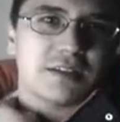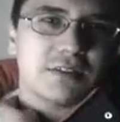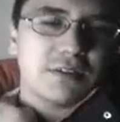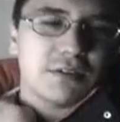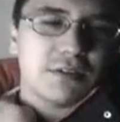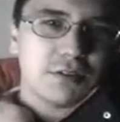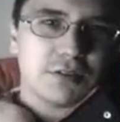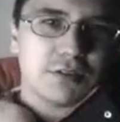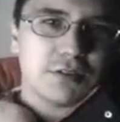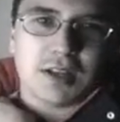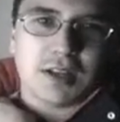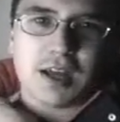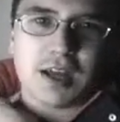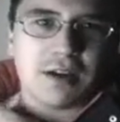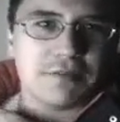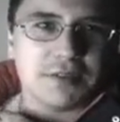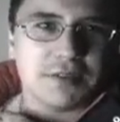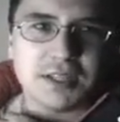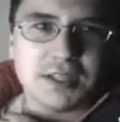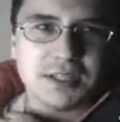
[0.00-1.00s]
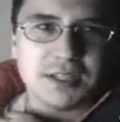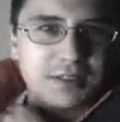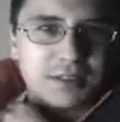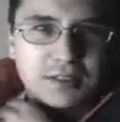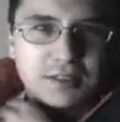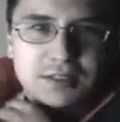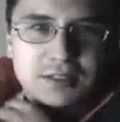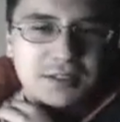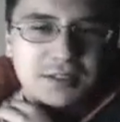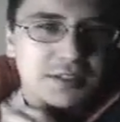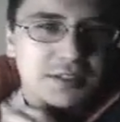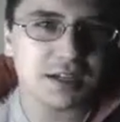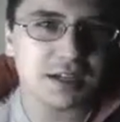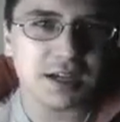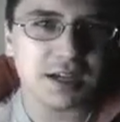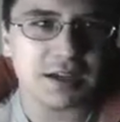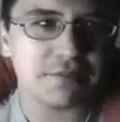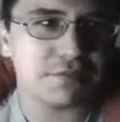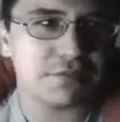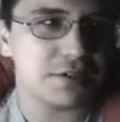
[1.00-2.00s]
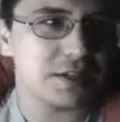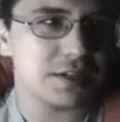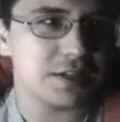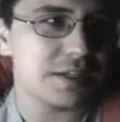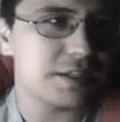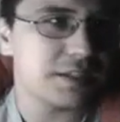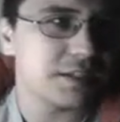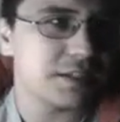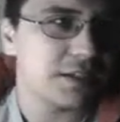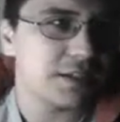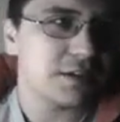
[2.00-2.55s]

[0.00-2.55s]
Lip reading: or the Na'veen, I forget.